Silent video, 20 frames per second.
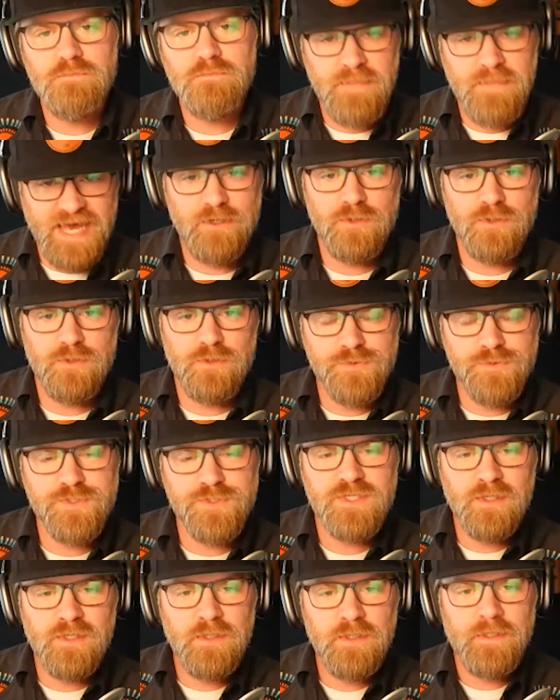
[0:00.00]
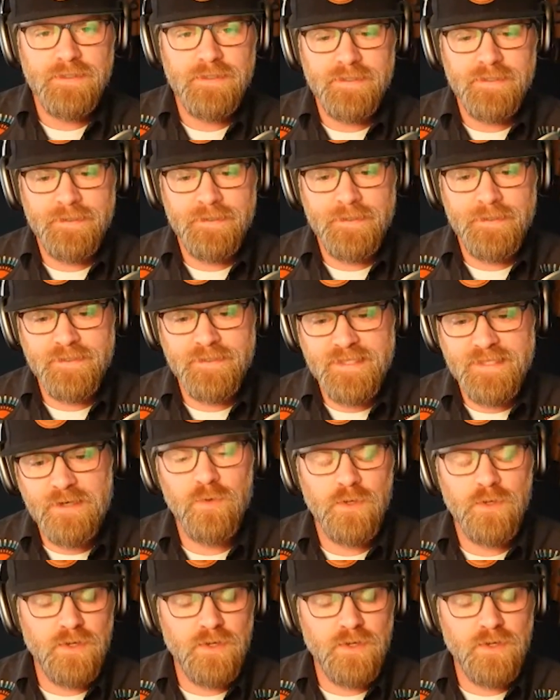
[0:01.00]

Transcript: of communication matters,